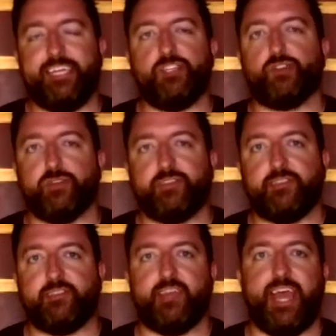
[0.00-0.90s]

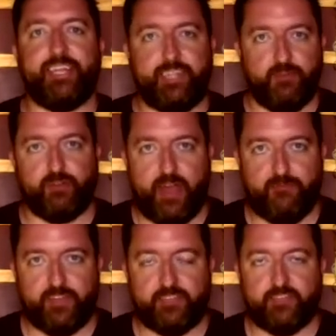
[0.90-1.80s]
interests and
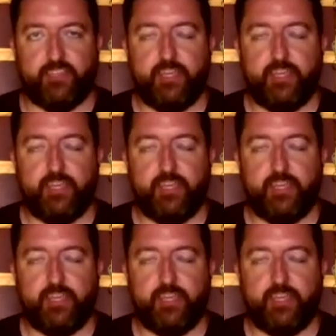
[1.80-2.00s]
demographics.